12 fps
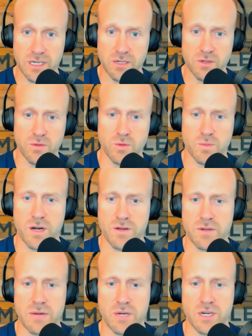We were part of a
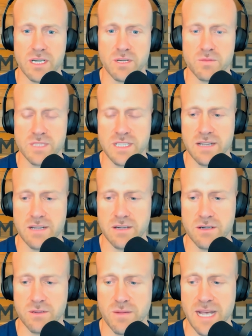networking group together,
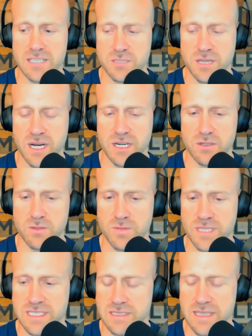or mastermind group,
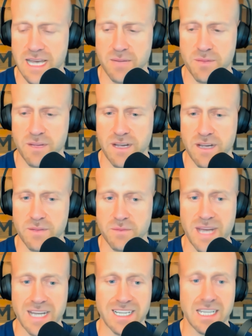that's had a profound impact.